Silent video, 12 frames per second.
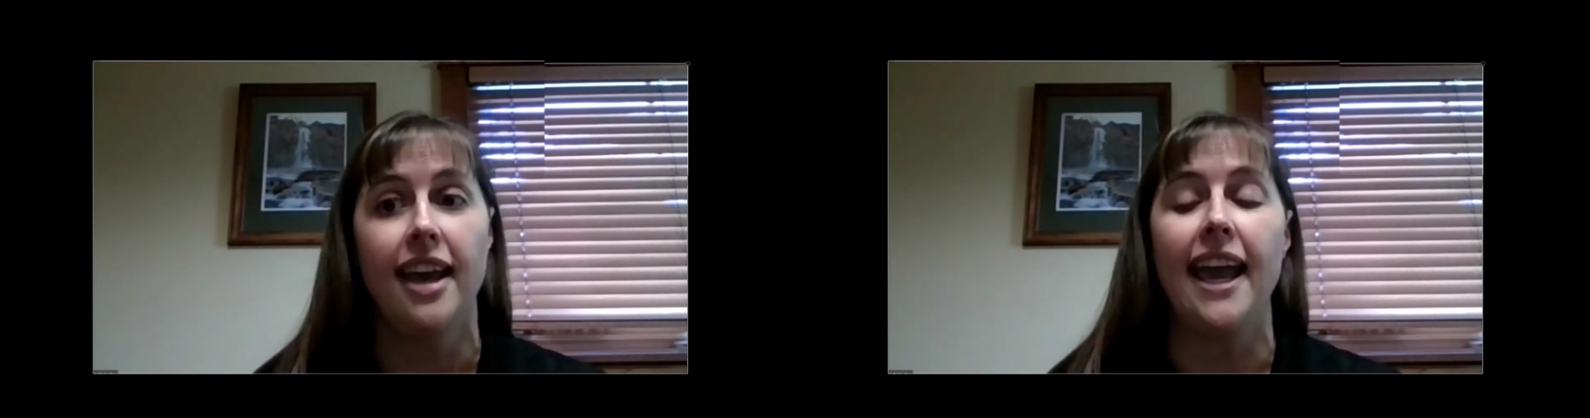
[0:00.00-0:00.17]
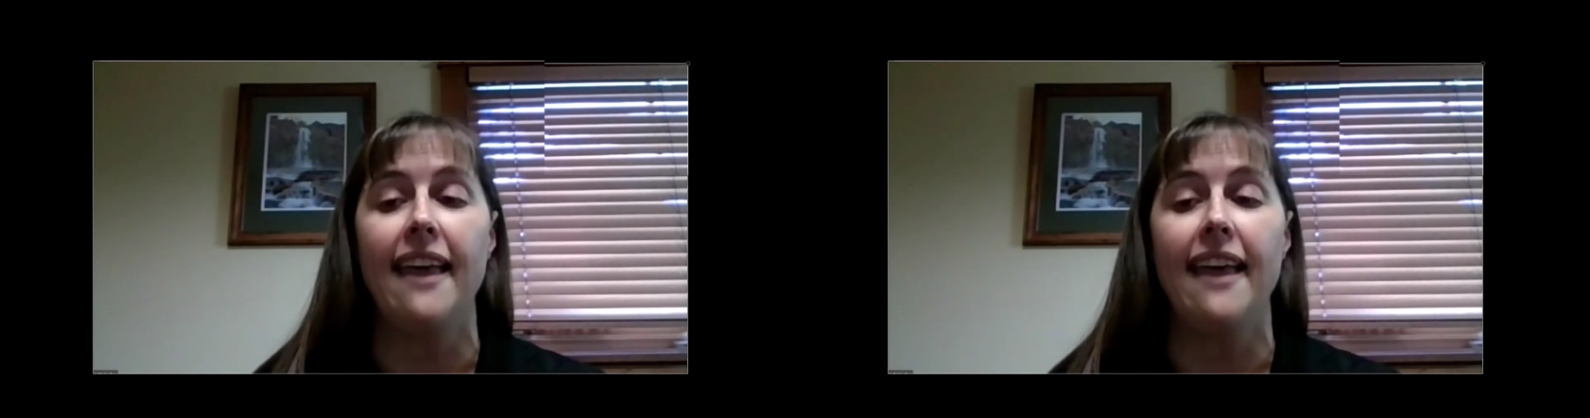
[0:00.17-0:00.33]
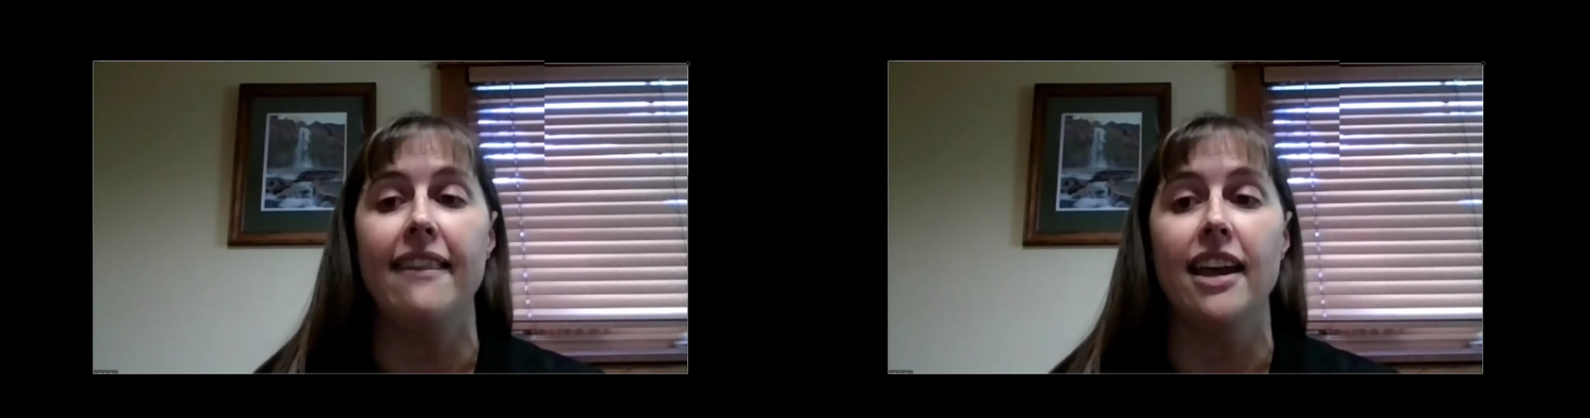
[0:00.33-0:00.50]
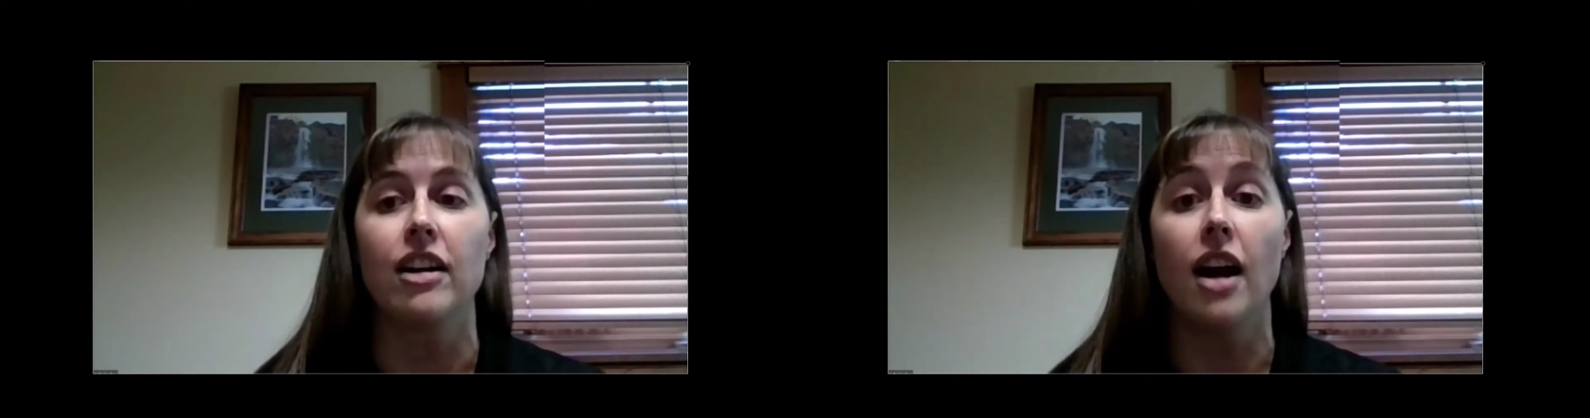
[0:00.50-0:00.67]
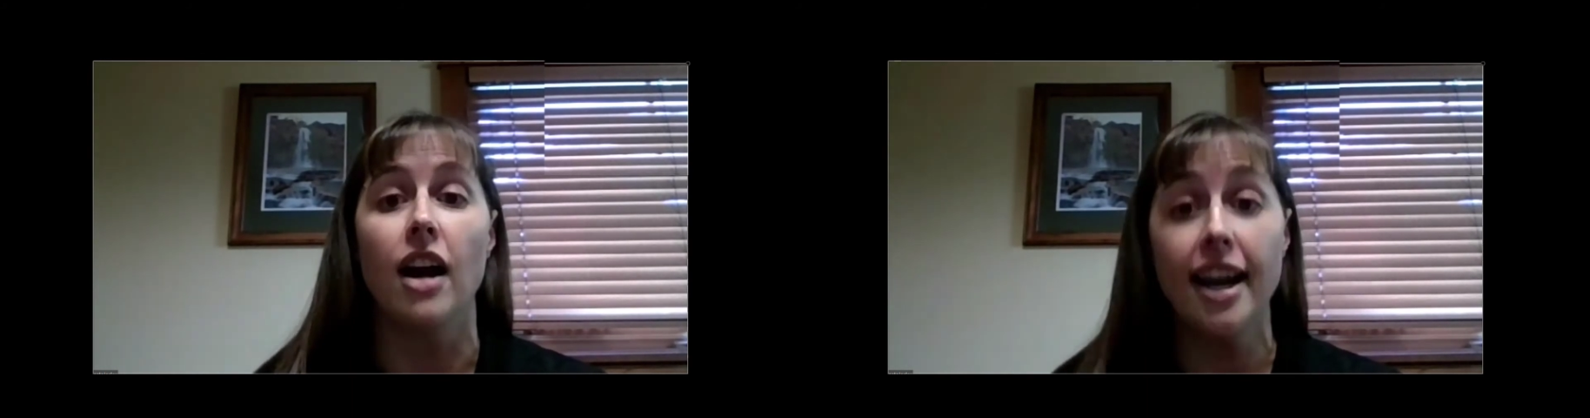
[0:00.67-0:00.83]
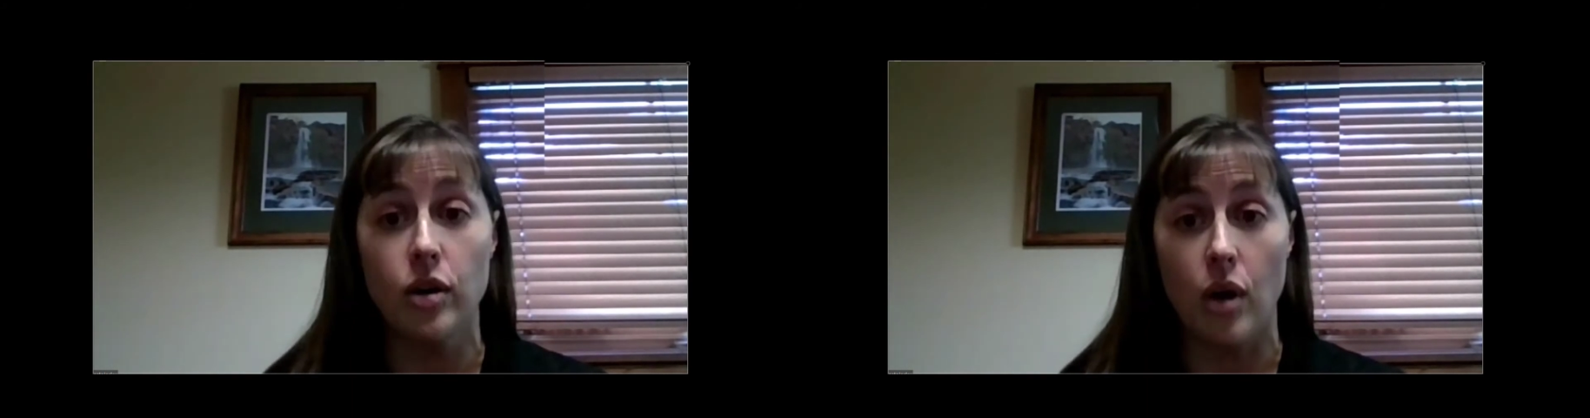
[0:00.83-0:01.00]
and then our
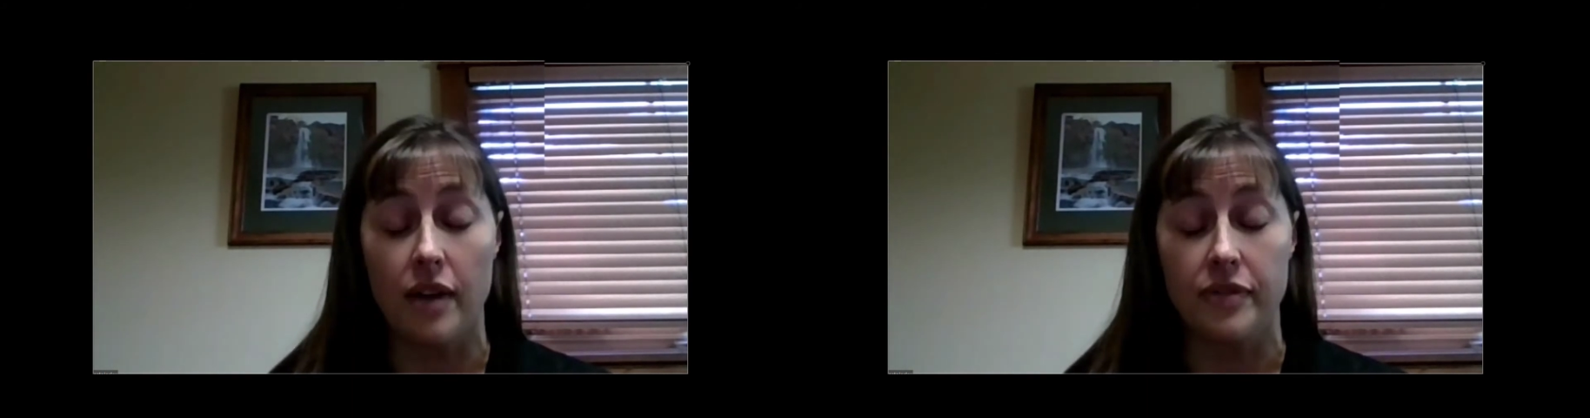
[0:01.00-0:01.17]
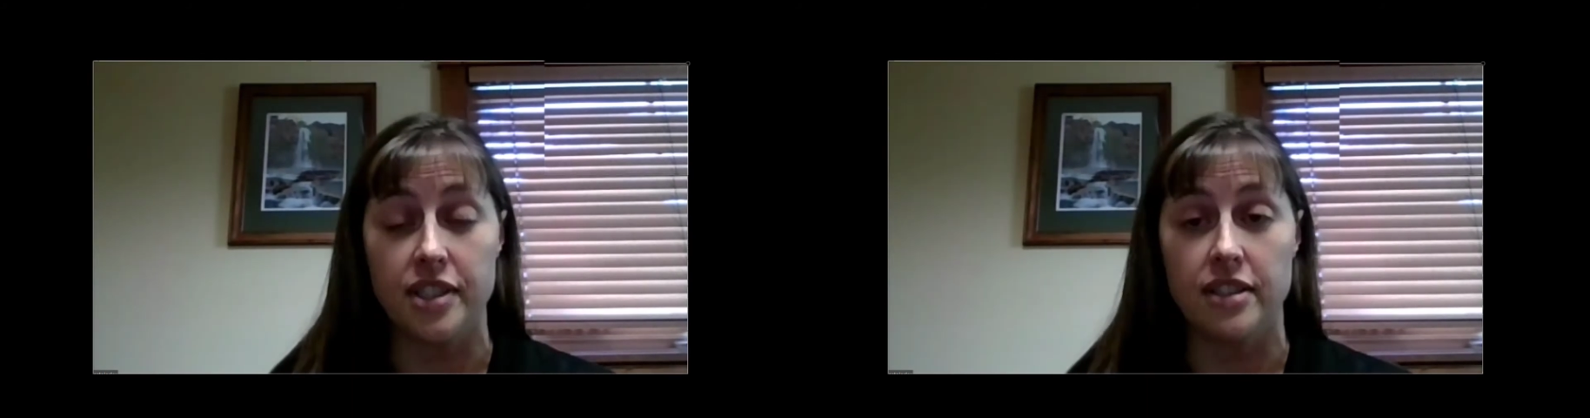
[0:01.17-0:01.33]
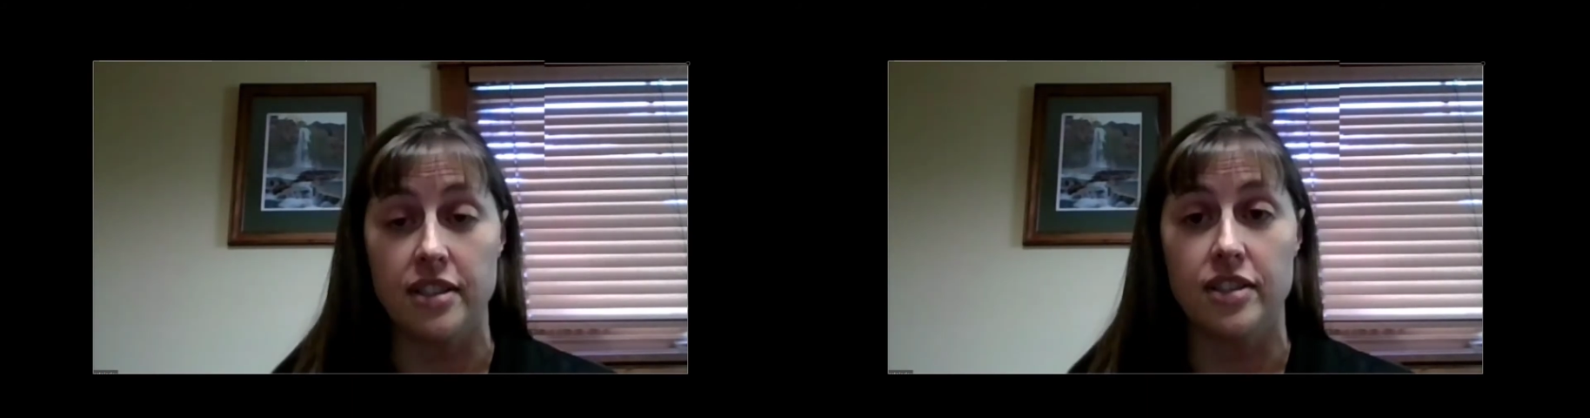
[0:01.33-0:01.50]
Idaho offices